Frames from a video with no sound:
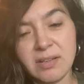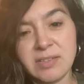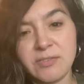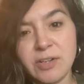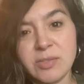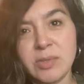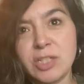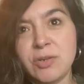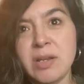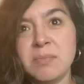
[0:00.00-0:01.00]
as far as what a
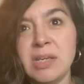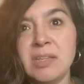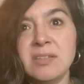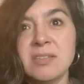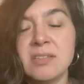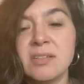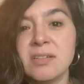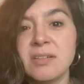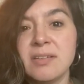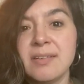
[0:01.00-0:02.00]
trait means?
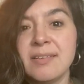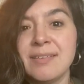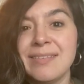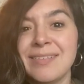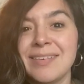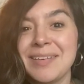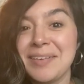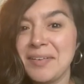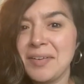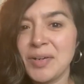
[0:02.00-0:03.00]

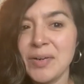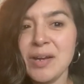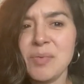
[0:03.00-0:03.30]
Great,